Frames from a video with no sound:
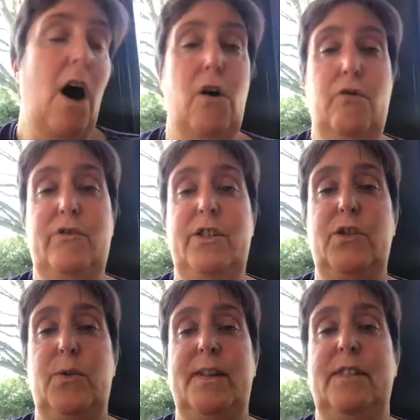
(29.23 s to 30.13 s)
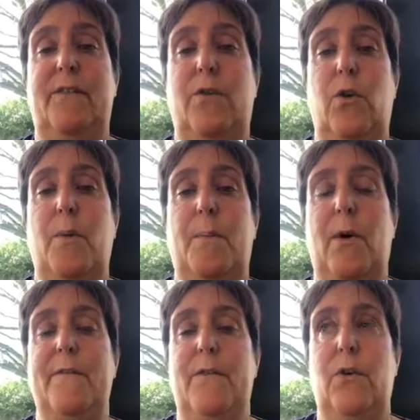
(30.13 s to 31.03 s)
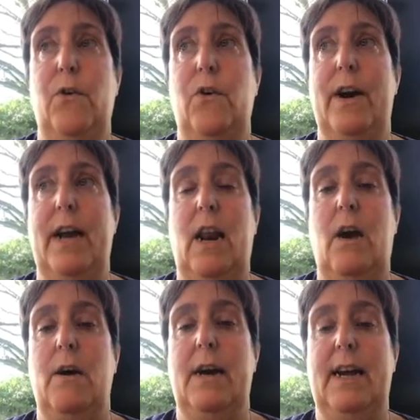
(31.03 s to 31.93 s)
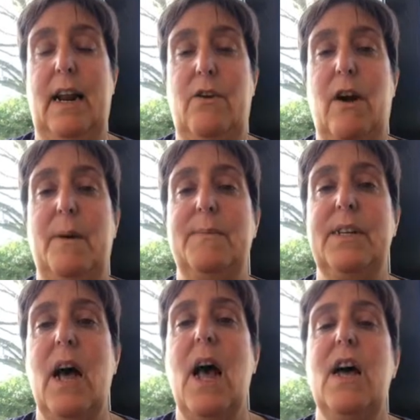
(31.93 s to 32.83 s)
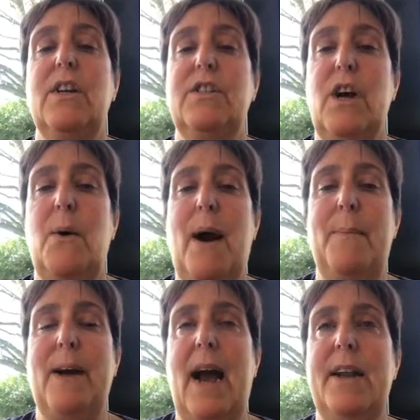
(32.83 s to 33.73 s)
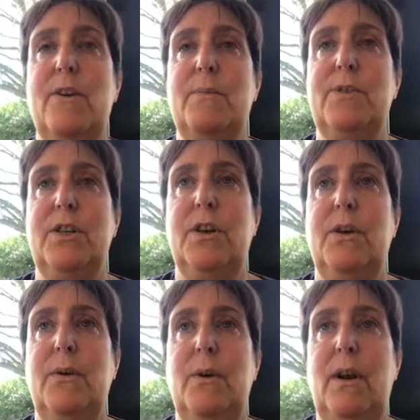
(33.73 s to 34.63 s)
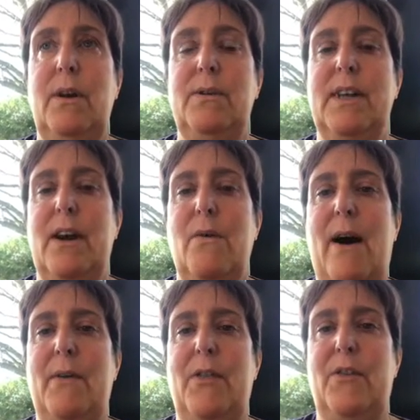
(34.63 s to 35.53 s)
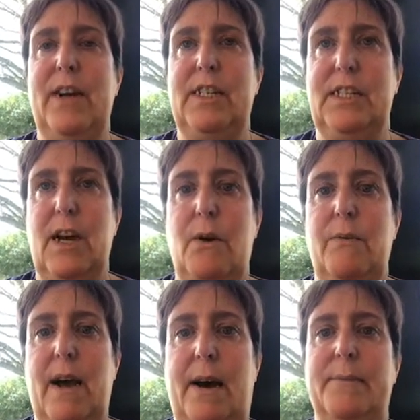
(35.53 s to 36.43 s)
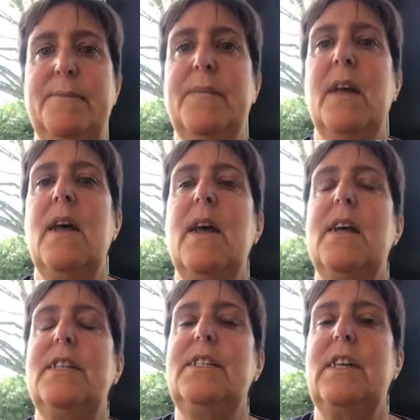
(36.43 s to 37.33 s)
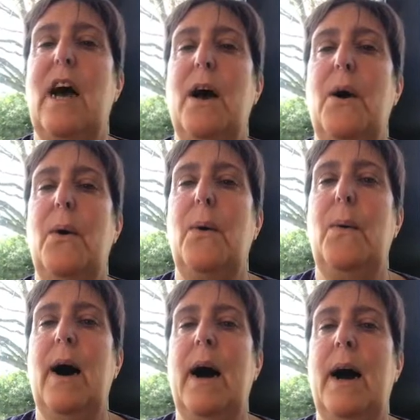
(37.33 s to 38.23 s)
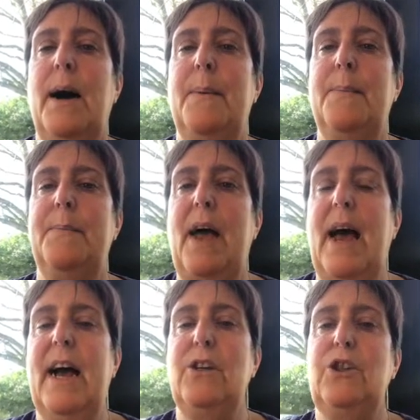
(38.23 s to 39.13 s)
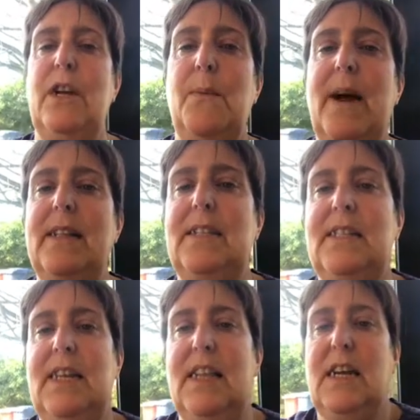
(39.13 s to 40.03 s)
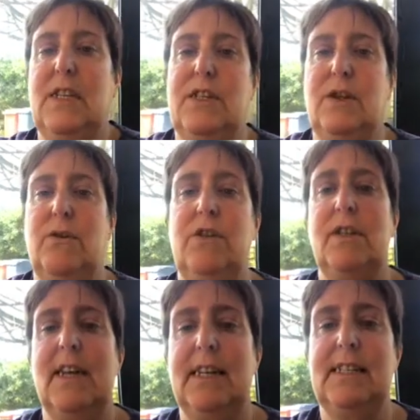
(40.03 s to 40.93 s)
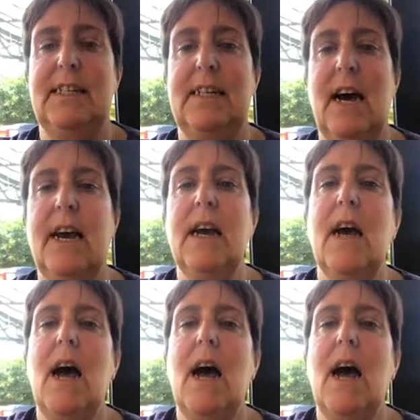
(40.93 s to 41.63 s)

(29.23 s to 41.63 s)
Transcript: 124.4 kilograms. So I'm getting up to losing around 3 stone now. So I actually went to see the consultant yesterday